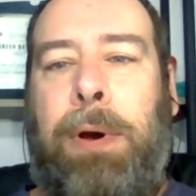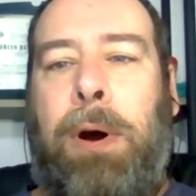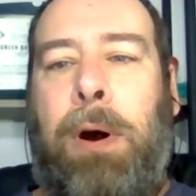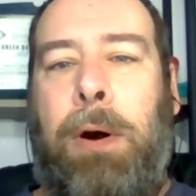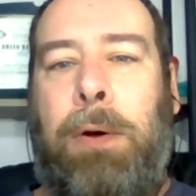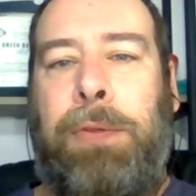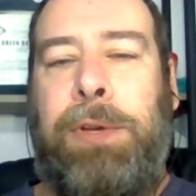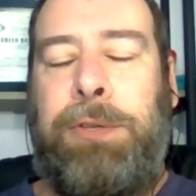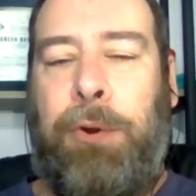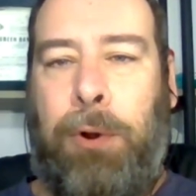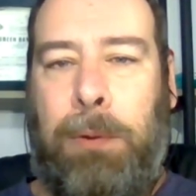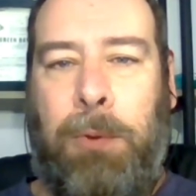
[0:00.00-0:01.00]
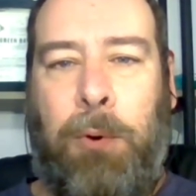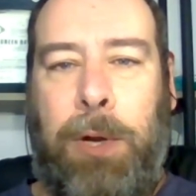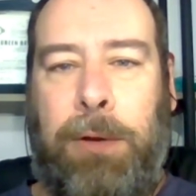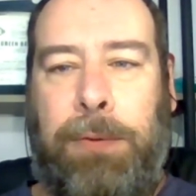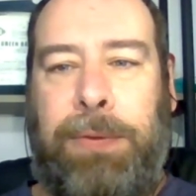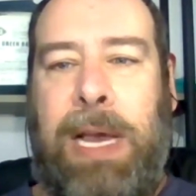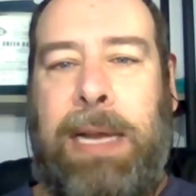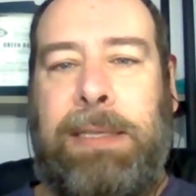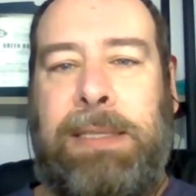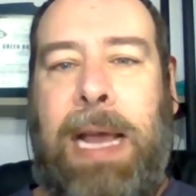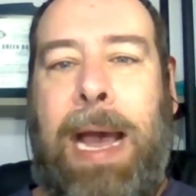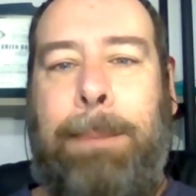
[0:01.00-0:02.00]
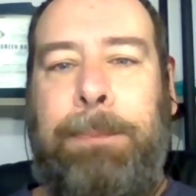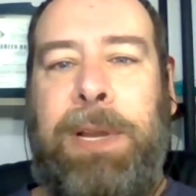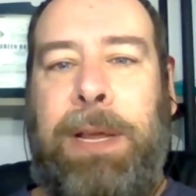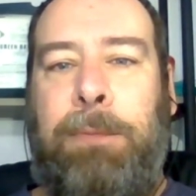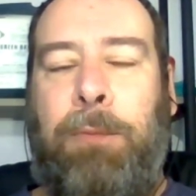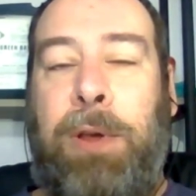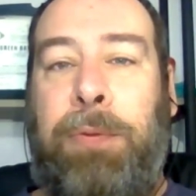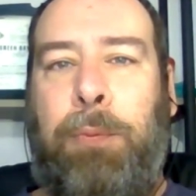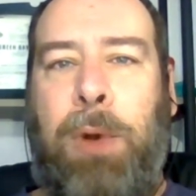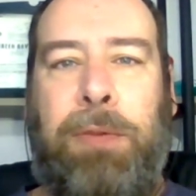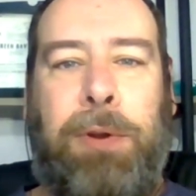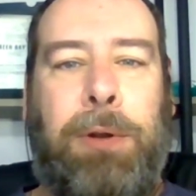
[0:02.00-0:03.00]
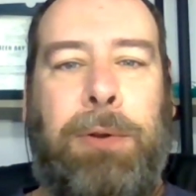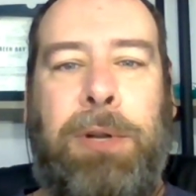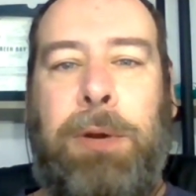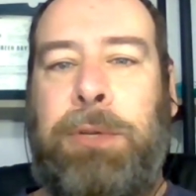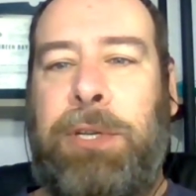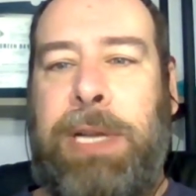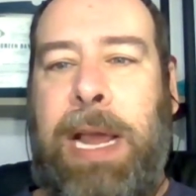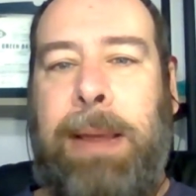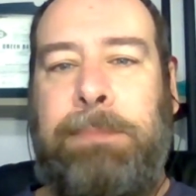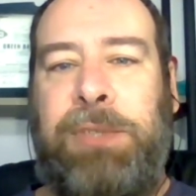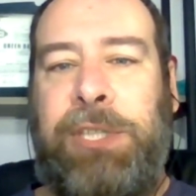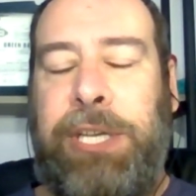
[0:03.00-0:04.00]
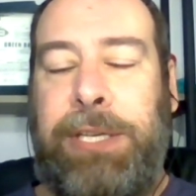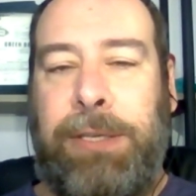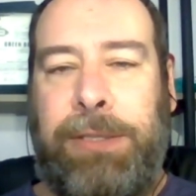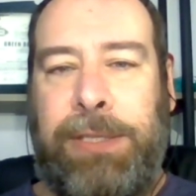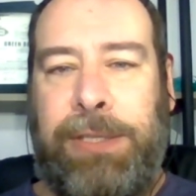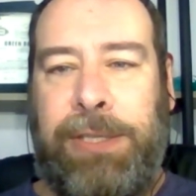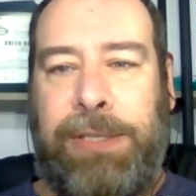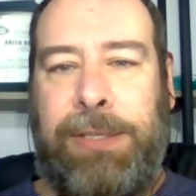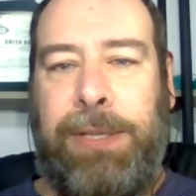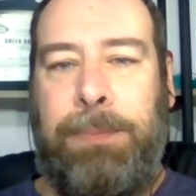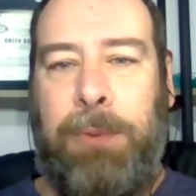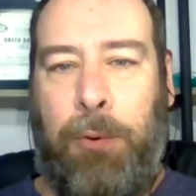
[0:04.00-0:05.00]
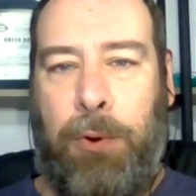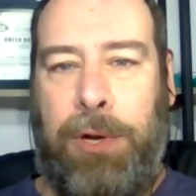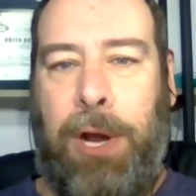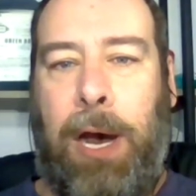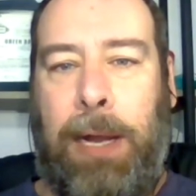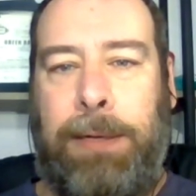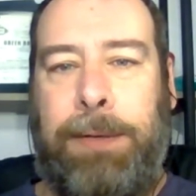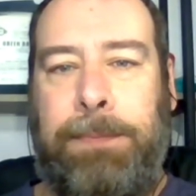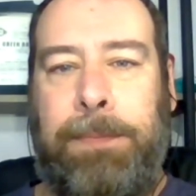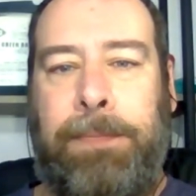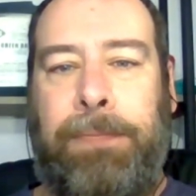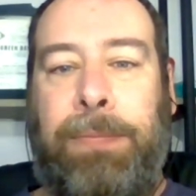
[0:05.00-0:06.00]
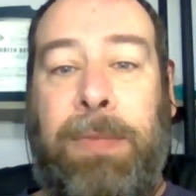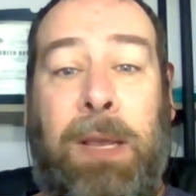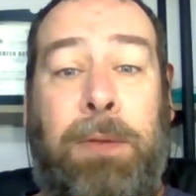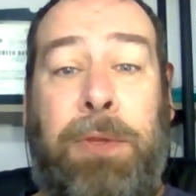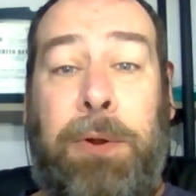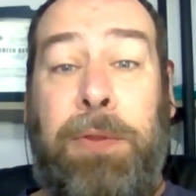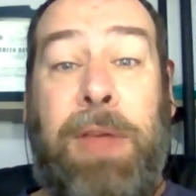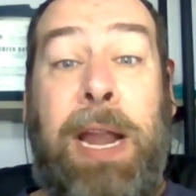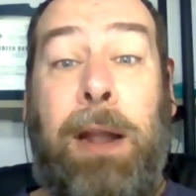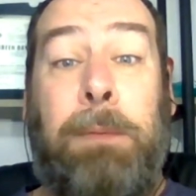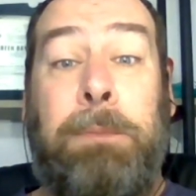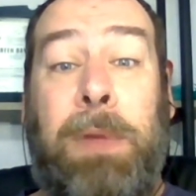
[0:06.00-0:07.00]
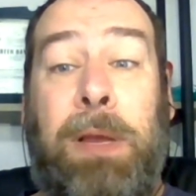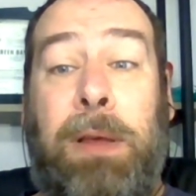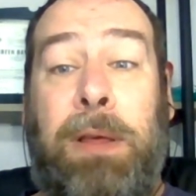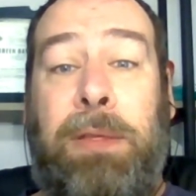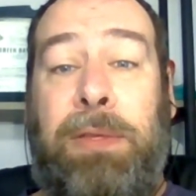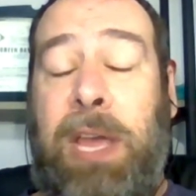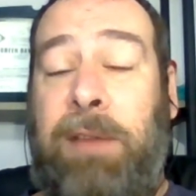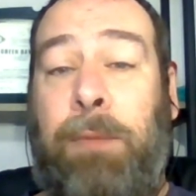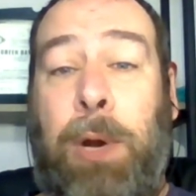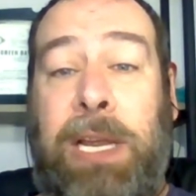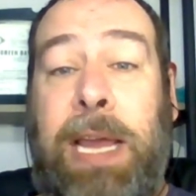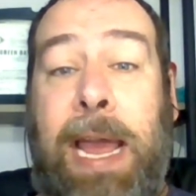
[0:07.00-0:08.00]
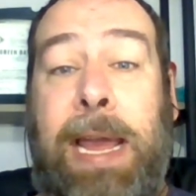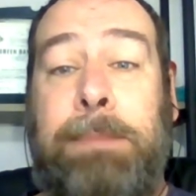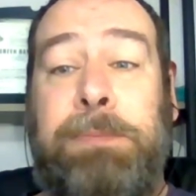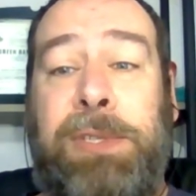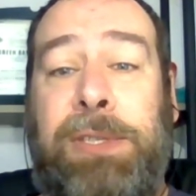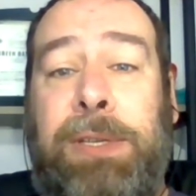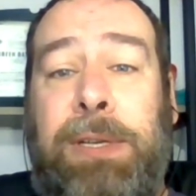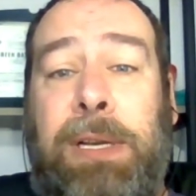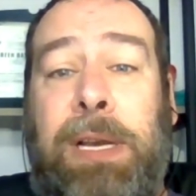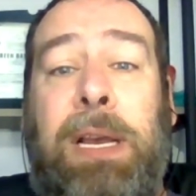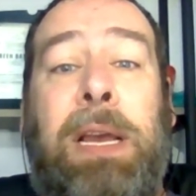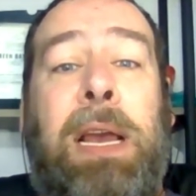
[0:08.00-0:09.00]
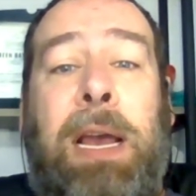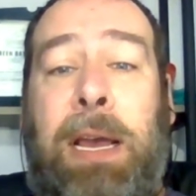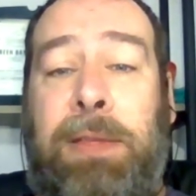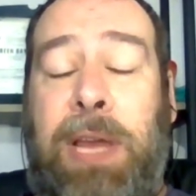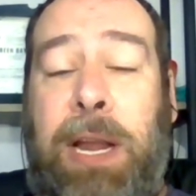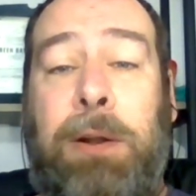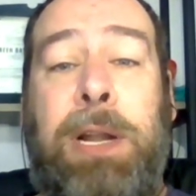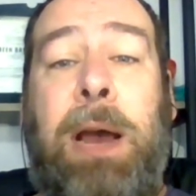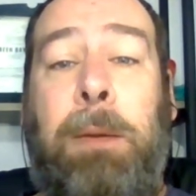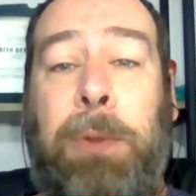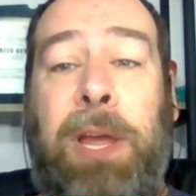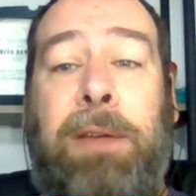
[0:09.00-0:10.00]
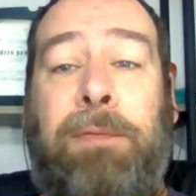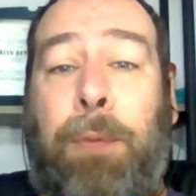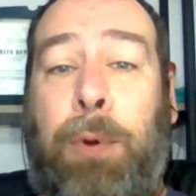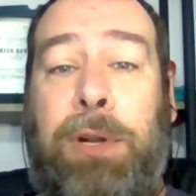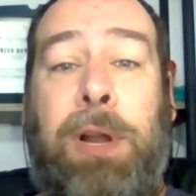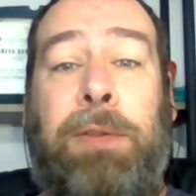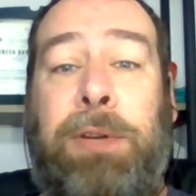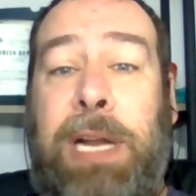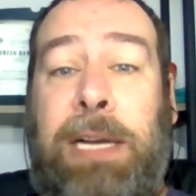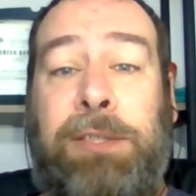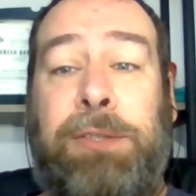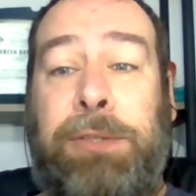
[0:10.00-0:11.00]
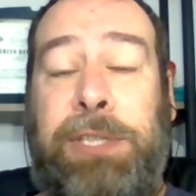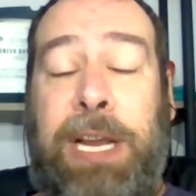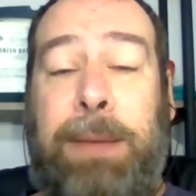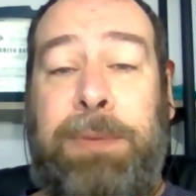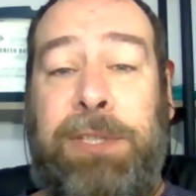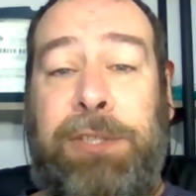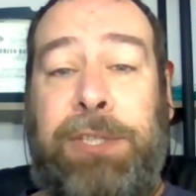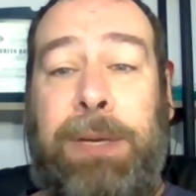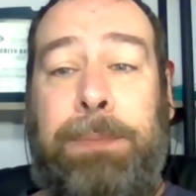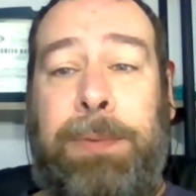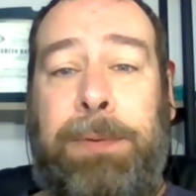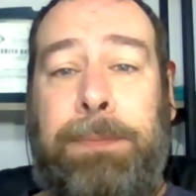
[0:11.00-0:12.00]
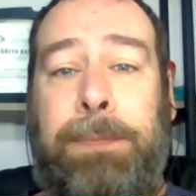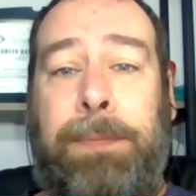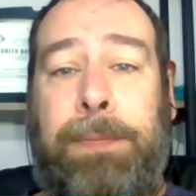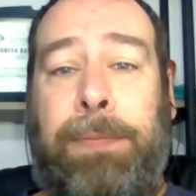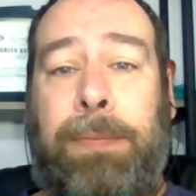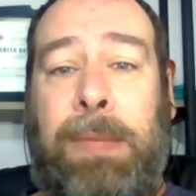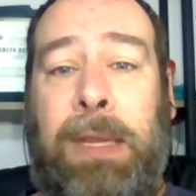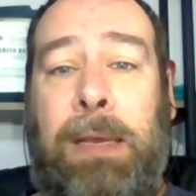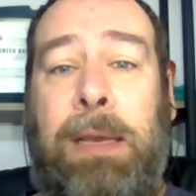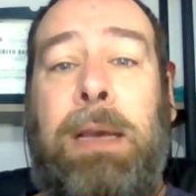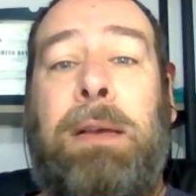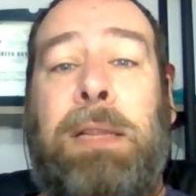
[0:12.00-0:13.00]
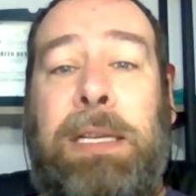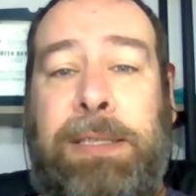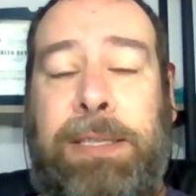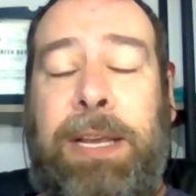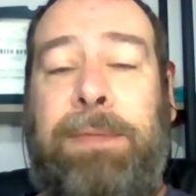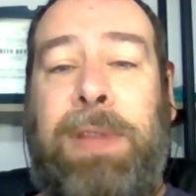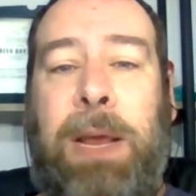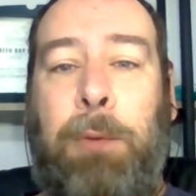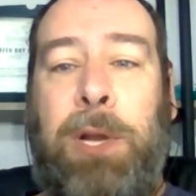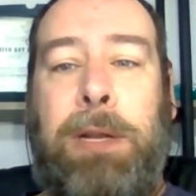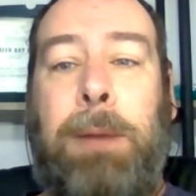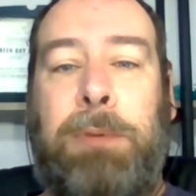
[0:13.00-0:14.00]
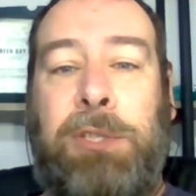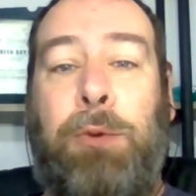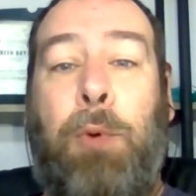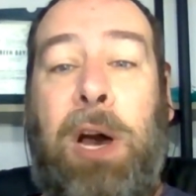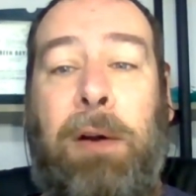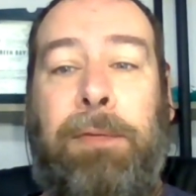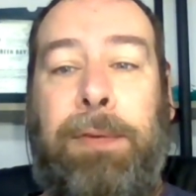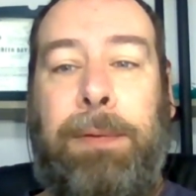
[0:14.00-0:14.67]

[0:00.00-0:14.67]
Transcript: all the turmoil that is happening with whether Notre Dame cheated the system or not. They're there. They've won games. And they are now playing for another national championship. Let's see if they win number 12.